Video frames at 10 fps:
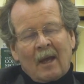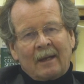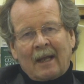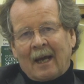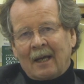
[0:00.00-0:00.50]

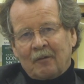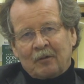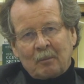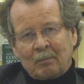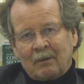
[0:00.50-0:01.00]
And I
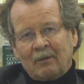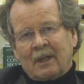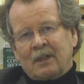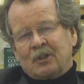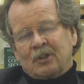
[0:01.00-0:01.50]
have the
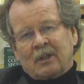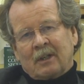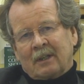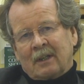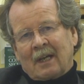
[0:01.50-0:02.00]
privilege
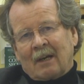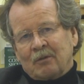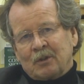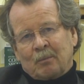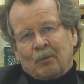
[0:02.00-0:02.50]
that I
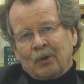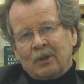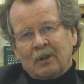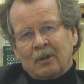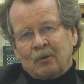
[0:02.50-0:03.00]
was
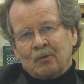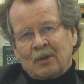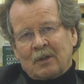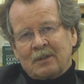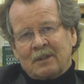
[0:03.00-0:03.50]
appointed in
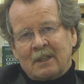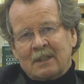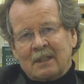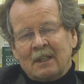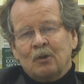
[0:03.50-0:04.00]

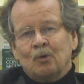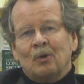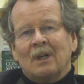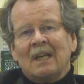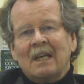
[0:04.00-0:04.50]
2016 to
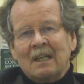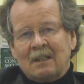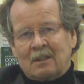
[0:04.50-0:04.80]
lead